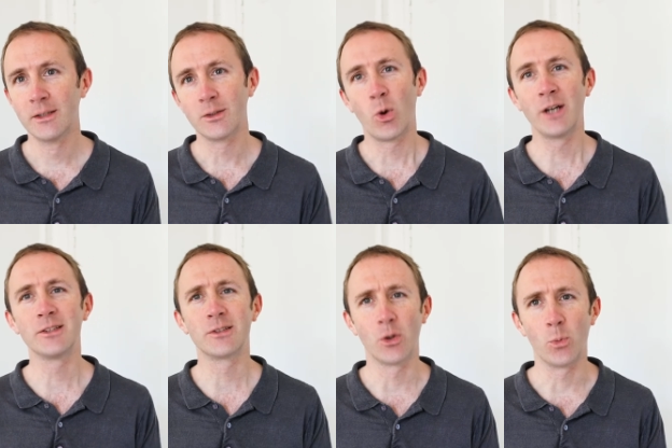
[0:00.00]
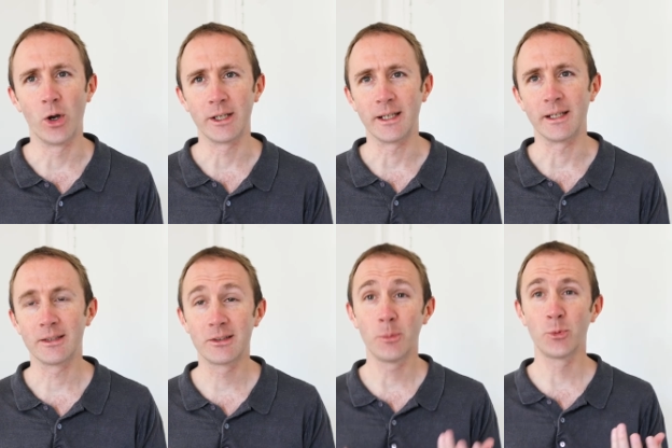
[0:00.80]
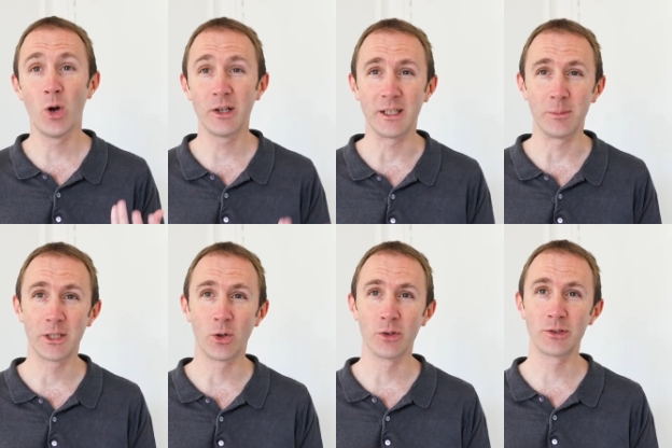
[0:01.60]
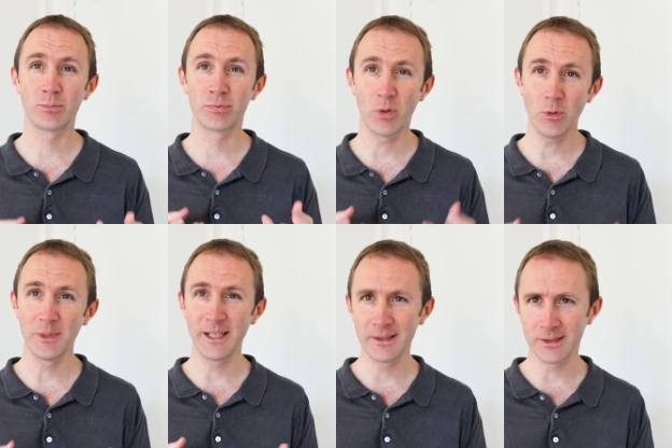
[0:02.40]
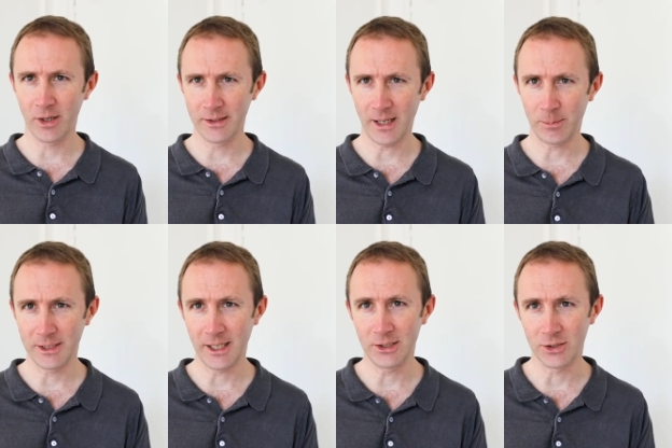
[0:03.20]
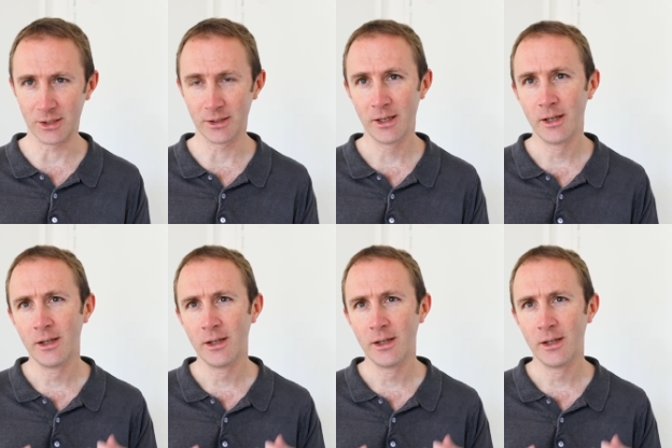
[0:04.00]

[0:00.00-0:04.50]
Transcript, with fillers: So why does it stop working? It stops working because probably inside the application,